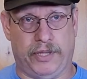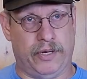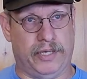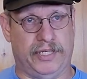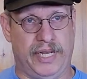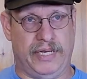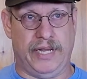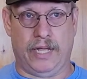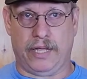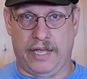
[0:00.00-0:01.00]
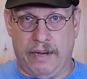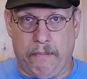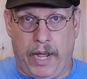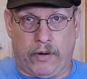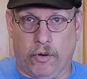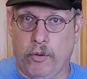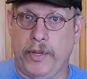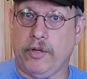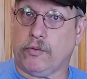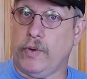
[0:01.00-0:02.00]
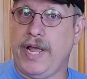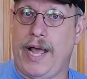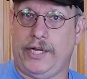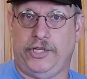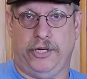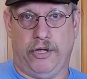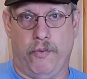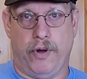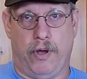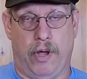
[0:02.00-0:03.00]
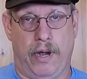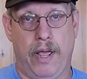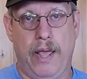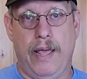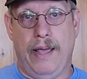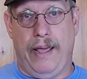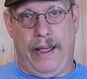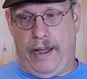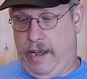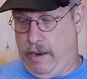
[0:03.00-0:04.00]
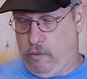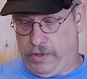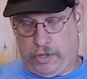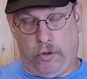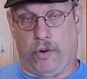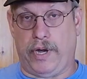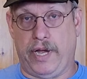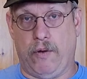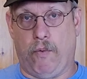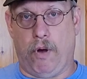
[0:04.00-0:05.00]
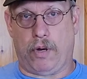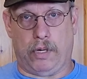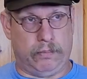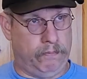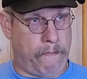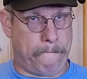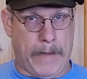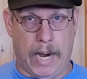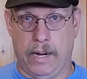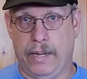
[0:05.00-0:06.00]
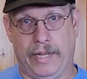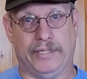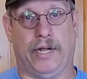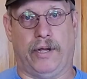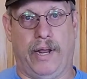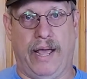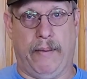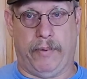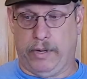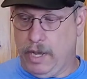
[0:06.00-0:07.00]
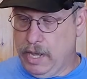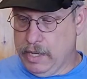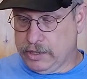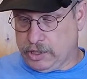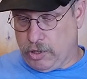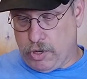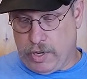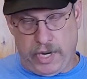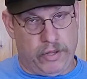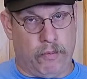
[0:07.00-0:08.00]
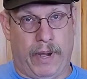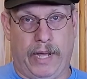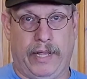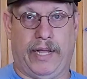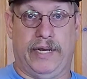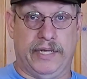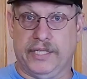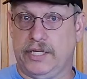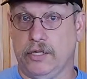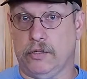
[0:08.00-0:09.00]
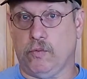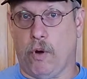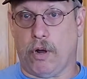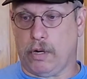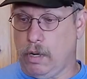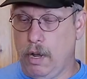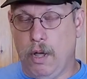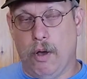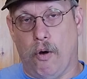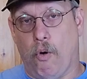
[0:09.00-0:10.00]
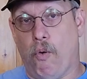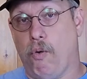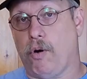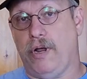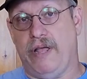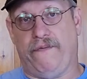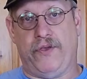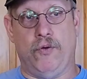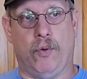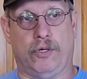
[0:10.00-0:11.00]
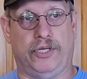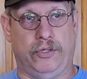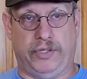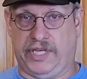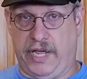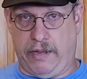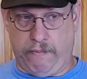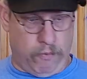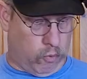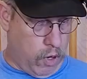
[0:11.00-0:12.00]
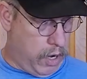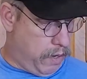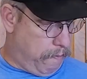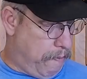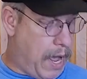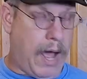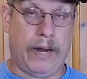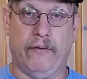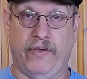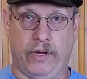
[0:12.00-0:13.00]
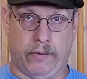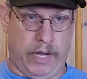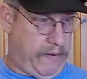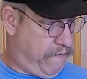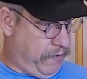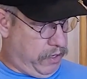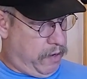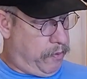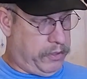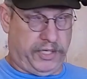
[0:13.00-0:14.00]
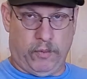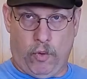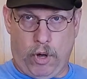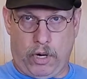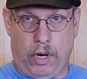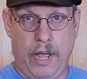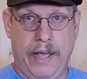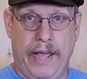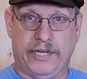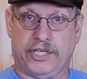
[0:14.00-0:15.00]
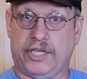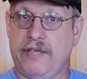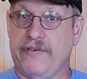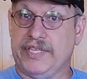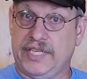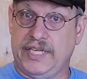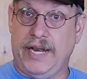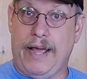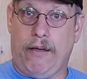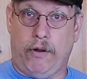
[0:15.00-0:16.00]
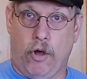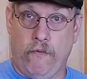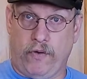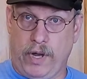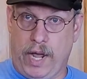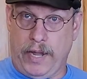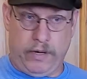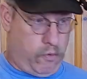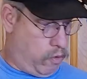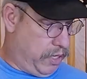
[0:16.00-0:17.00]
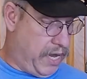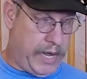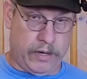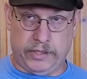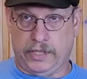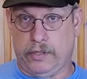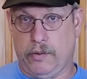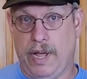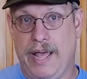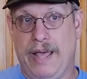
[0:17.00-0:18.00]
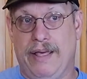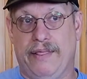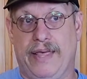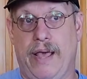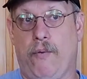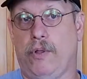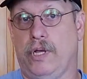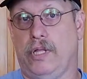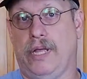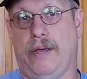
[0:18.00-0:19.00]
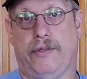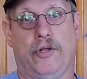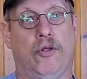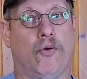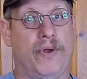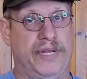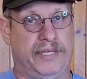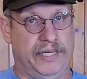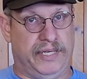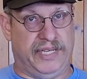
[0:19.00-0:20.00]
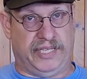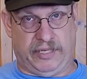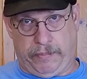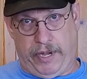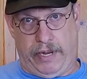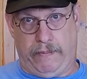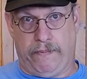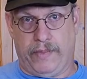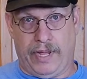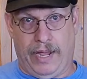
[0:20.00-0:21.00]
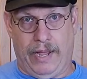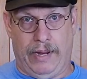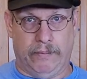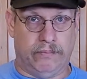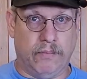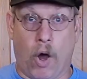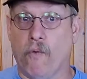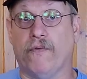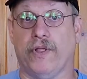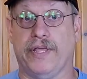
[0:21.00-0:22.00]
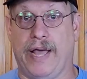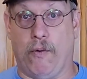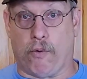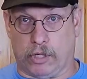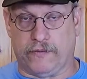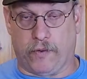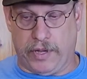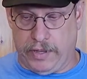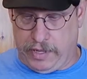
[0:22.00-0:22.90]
but there is a delicate microbial reaction going on. And with chlorinated water, it's not going to happen. So you could either buy like a distilled water, or if you were to say run a pot of it, right, fill it up with some water and just leave it sit out overnight or a day or so, that will allow the chlorine to dissipate. And hopefully that works for you